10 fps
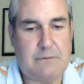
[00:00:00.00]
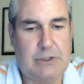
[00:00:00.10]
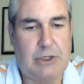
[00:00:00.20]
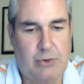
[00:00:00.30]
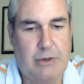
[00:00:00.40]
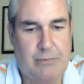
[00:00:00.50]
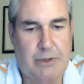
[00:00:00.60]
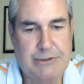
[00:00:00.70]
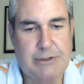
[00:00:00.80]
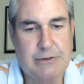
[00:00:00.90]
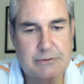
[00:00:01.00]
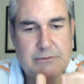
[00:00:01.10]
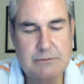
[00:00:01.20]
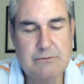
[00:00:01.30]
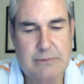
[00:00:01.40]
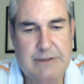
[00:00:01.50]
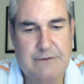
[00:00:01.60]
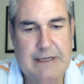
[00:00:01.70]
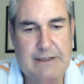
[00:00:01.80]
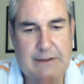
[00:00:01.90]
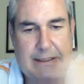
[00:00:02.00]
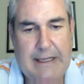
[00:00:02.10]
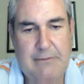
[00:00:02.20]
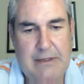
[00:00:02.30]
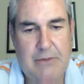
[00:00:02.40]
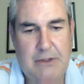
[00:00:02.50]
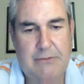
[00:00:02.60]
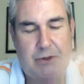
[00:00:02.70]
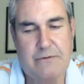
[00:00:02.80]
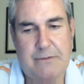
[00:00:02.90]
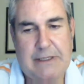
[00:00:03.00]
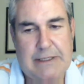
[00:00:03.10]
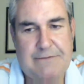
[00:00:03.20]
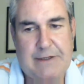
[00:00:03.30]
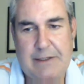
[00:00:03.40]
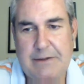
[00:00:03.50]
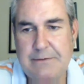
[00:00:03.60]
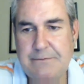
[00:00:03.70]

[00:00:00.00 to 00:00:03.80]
grip pressure, because that can be a boogaboo for my left hand.